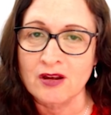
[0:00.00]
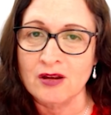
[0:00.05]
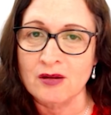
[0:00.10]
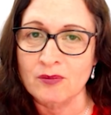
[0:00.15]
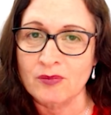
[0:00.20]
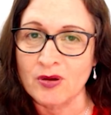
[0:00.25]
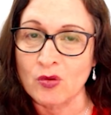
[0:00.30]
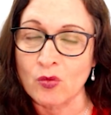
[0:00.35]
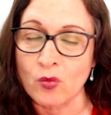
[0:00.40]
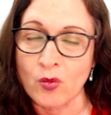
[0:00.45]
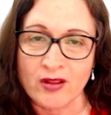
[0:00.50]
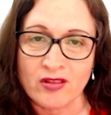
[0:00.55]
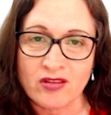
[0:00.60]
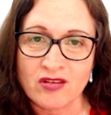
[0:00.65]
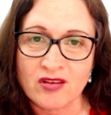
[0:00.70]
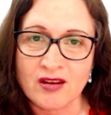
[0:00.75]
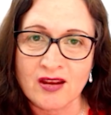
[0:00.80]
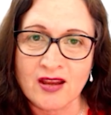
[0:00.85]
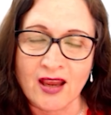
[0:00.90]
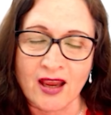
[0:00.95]
But once
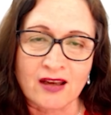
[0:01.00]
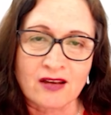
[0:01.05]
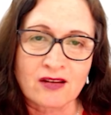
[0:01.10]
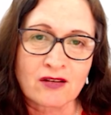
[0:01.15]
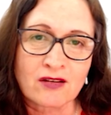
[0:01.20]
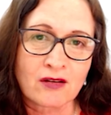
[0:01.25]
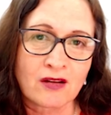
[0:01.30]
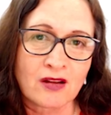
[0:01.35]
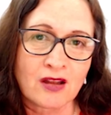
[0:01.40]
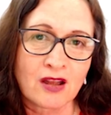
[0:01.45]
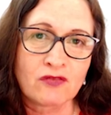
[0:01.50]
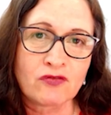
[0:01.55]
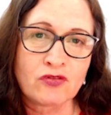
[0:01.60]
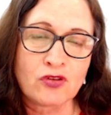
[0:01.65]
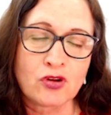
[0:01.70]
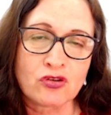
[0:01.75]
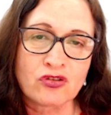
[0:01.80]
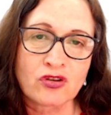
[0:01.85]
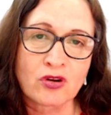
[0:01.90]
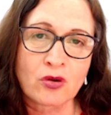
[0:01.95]
again, if you
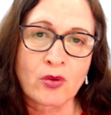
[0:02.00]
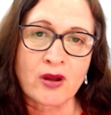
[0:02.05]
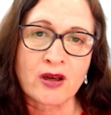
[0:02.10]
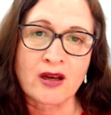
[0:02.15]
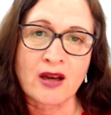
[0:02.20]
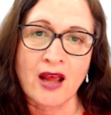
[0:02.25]
do it